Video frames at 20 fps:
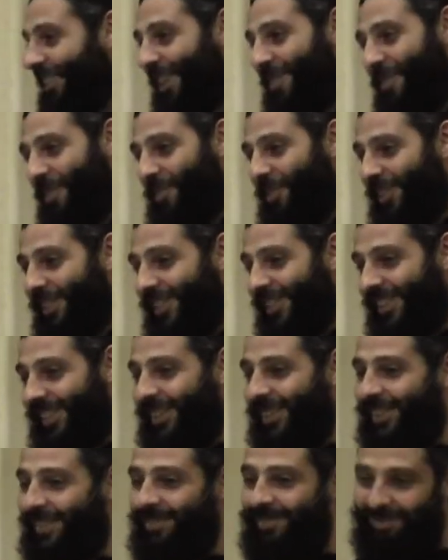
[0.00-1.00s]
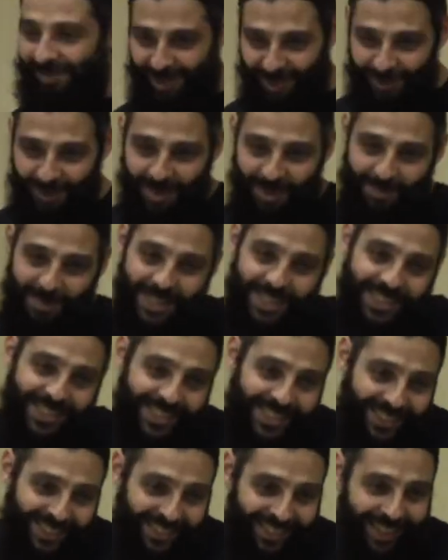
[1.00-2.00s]
some of us need, including me,
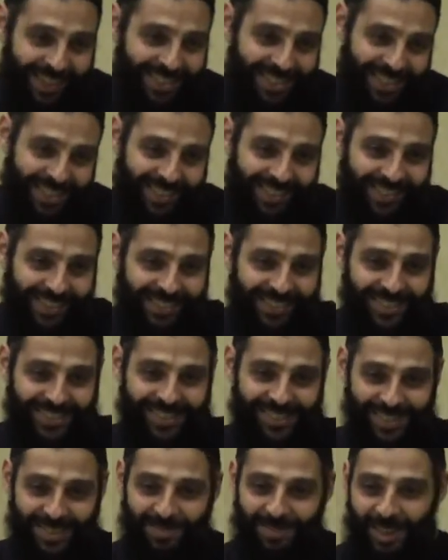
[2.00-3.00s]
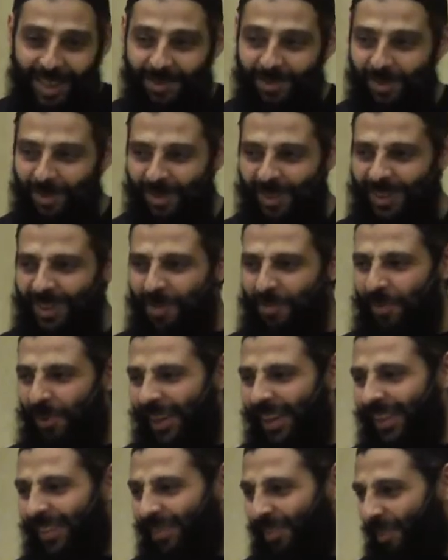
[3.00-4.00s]
I said it, sometimes we need a
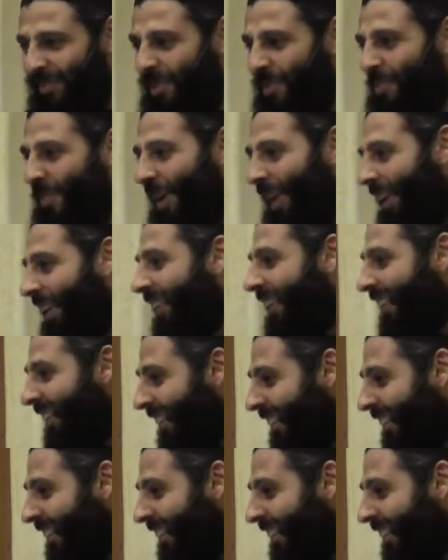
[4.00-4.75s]
break from the break.